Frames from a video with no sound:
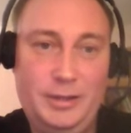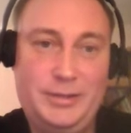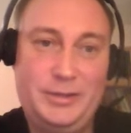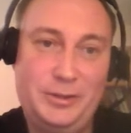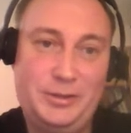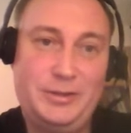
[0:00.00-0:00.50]

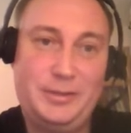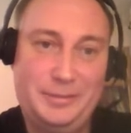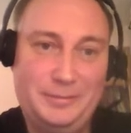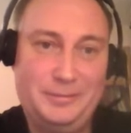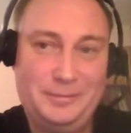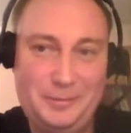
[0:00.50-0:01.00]
It's not,
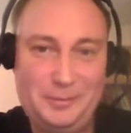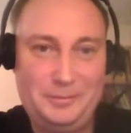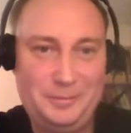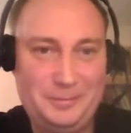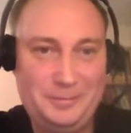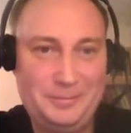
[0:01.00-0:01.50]

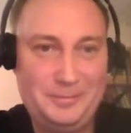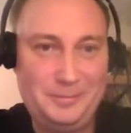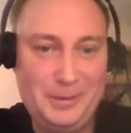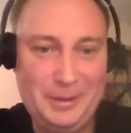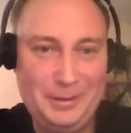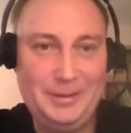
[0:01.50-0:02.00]

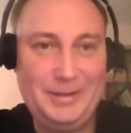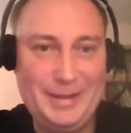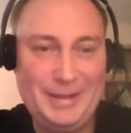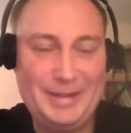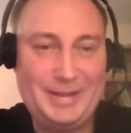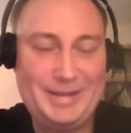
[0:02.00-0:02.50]
well,
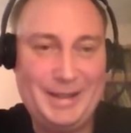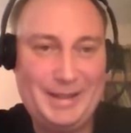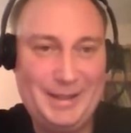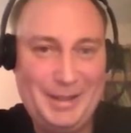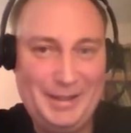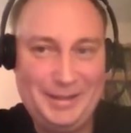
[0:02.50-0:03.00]

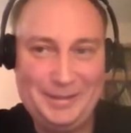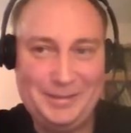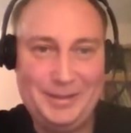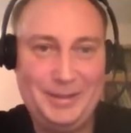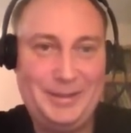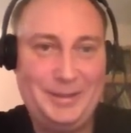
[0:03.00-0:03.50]
exactly
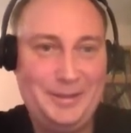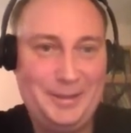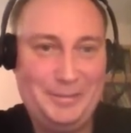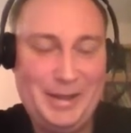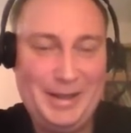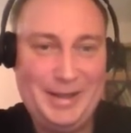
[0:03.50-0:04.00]

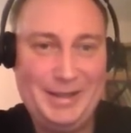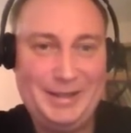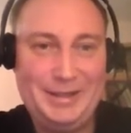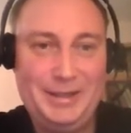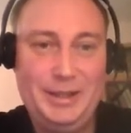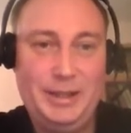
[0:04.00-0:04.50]
literally by
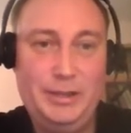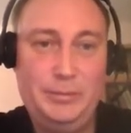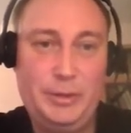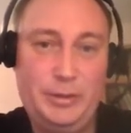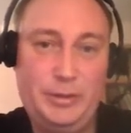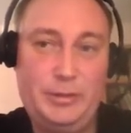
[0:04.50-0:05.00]
hand,
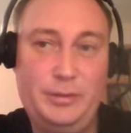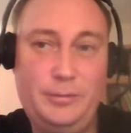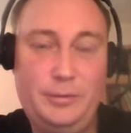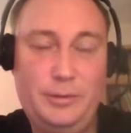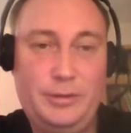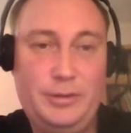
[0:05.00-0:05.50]
because
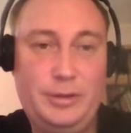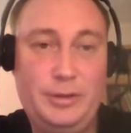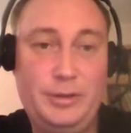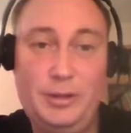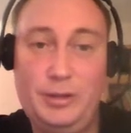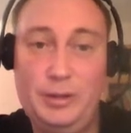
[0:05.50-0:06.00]
of course
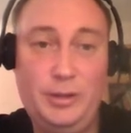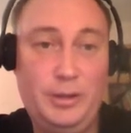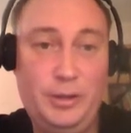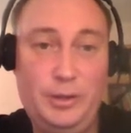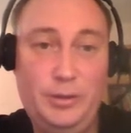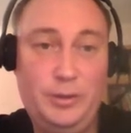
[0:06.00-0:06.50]

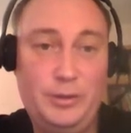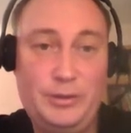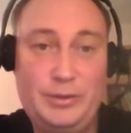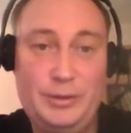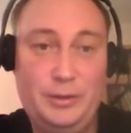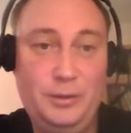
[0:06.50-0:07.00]
you
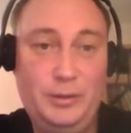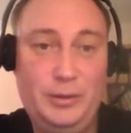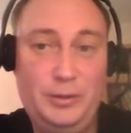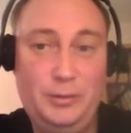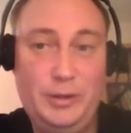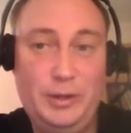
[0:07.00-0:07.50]
use all
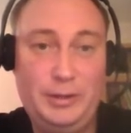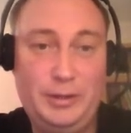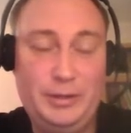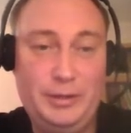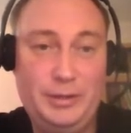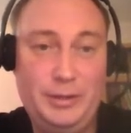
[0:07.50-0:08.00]
the
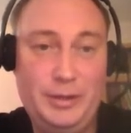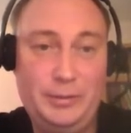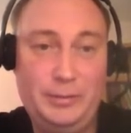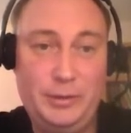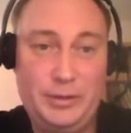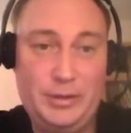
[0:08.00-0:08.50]
tooling
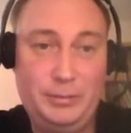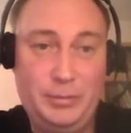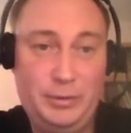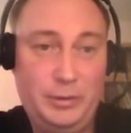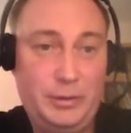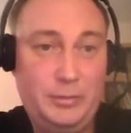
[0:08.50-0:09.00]
that, for
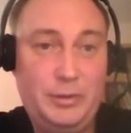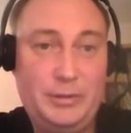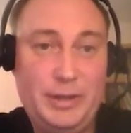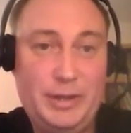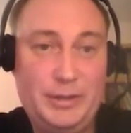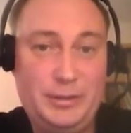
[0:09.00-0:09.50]
example, Docker
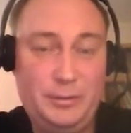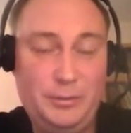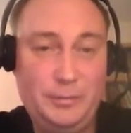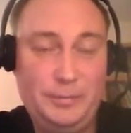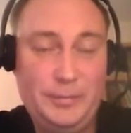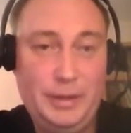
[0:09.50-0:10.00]
provides
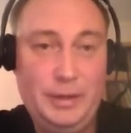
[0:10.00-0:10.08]
you,